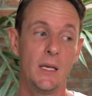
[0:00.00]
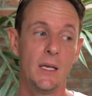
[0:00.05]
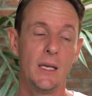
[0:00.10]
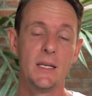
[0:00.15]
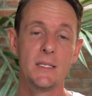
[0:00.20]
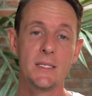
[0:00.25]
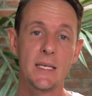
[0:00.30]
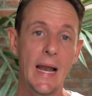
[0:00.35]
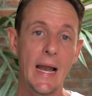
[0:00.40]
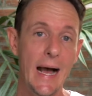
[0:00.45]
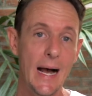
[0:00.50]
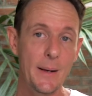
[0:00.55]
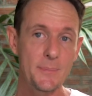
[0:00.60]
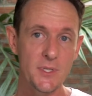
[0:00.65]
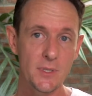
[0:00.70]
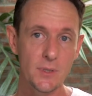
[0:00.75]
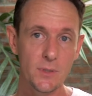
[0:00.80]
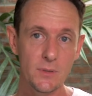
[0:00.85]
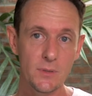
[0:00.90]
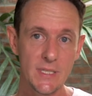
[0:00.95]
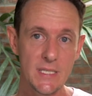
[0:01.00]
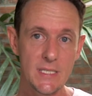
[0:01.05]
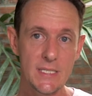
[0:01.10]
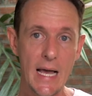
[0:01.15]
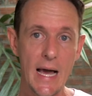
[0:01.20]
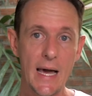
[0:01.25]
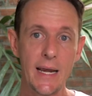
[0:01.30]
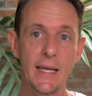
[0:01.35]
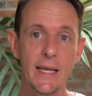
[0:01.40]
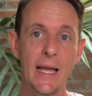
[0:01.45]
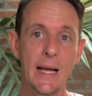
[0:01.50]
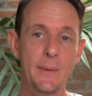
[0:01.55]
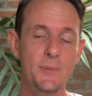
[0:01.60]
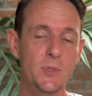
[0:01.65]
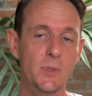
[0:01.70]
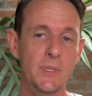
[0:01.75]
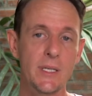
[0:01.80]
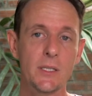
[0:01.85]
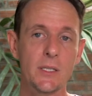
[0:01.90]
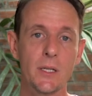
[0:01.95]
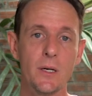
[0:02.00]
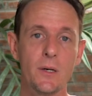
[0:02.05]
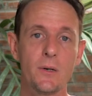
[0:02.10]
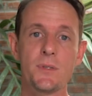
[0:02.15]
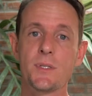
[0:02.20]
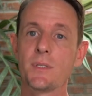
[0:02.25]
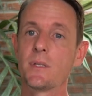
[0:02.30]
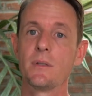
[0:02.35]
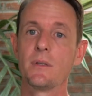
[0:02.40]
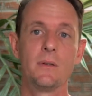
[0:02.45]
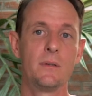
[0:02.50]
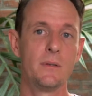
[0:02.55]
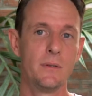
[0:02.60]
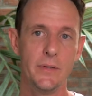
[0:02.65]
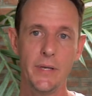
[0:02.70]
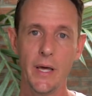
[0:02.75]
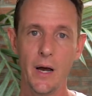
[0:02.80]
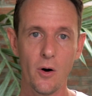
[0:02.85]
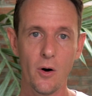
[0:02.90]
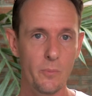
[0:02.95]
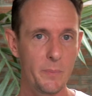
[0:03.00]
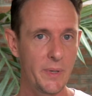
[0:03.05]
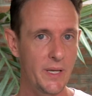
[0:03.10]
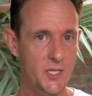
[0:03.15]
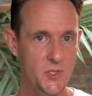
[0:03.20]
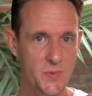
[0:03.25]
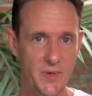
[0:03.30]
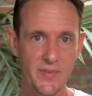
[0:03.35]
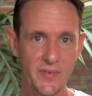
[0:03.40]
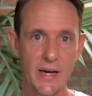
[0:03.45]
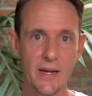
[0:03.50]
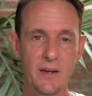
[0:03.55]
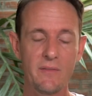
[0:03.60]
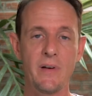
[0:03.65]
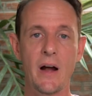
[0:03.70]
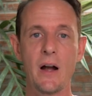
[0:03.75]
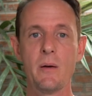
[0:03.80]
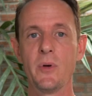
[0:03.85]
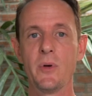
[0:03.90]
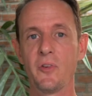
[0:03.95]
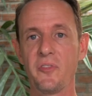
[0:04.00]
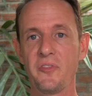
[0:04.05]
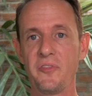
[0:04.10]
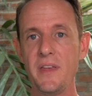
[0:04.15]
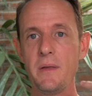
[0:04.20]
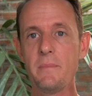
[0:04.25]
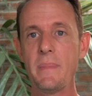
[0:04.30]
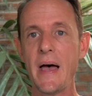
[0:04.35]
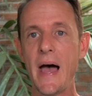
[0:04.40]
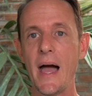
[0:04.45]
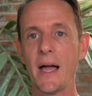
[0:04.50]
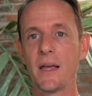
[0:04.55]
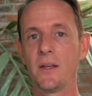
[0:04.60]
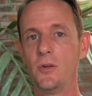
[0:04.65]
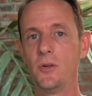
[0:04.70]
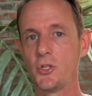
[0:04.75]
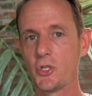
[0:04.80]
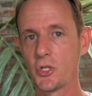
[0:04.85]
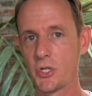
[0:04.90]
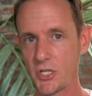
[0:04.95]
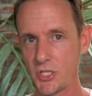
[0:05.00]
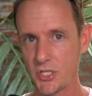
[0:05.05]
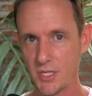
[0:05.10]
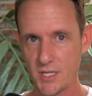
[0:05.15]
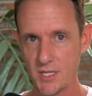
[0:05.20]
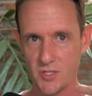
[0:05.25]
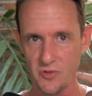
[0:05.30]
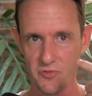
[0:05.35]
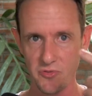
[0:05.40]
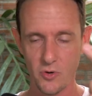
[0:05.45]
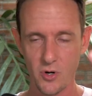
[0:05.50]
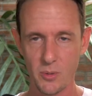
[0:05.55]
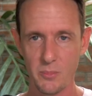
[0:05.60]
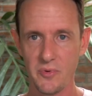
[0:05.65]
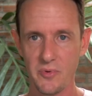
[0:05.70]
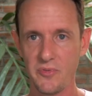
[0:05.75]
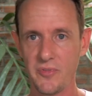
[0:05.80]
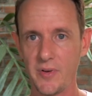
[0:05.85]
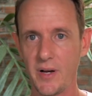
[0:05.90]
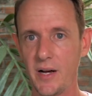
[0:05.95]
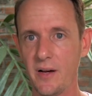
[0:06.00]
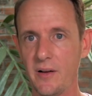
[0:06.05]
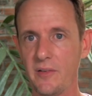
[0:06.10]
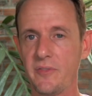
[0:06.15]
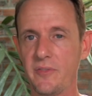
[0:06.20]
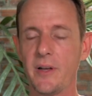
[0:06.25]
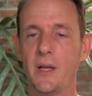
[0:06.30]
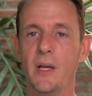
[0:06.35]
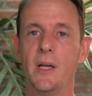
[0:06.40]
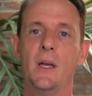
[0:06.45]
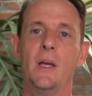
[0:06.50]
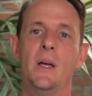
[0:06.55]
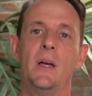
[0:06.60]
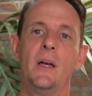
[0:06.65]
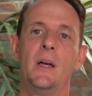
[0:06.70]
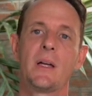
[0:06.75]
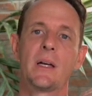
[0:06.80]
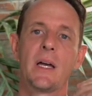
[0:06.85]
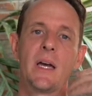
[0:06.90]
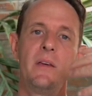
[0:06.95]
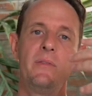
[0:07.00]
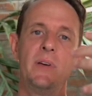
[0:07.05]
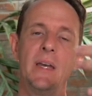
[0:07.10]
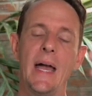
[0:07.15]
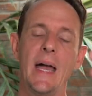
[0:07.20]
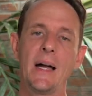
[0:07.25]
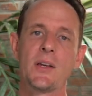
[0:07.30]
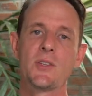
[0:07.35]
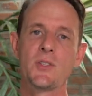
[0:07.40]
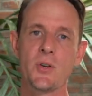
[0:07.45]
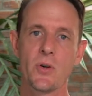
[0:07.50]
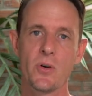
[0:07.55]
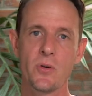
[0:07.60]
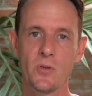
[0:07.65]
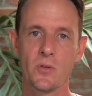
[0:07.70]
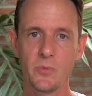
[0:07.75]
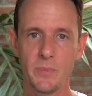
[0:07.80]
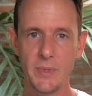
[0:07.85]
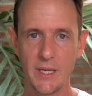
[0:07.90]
Is it absolutely static, absolutely closed? No, because we've got environmental feedback. Nutrition is a form of kind of an external